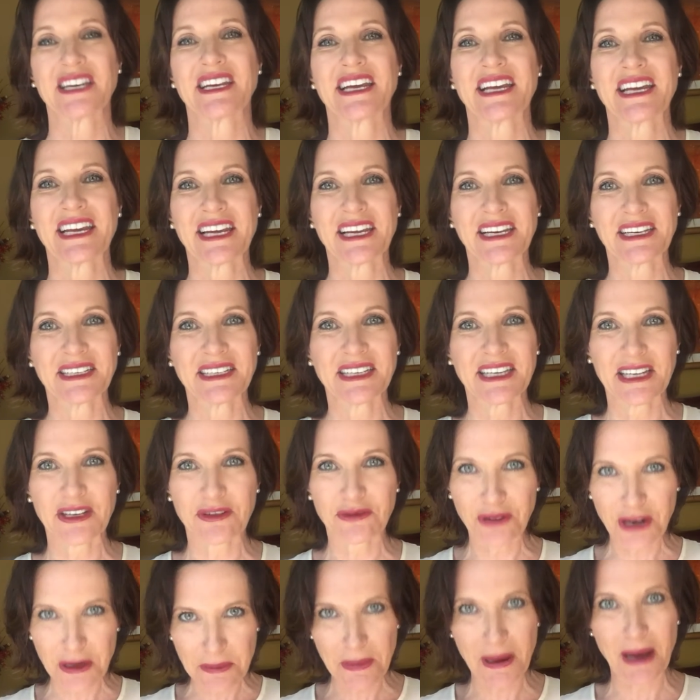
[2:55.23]
in
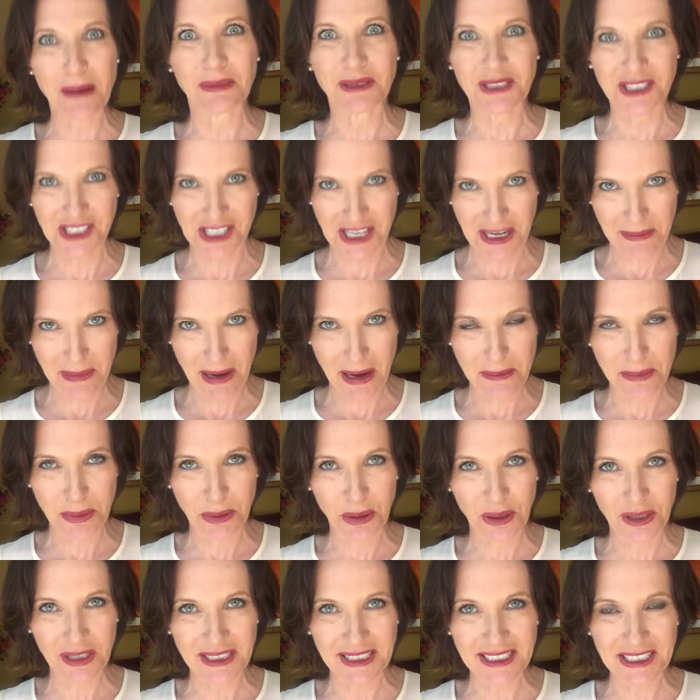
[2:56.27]
republishing my
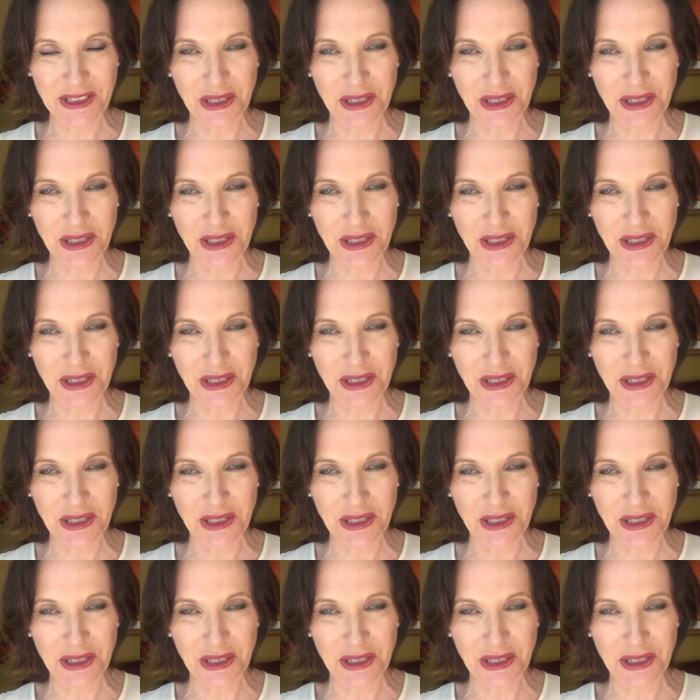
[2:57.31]
book?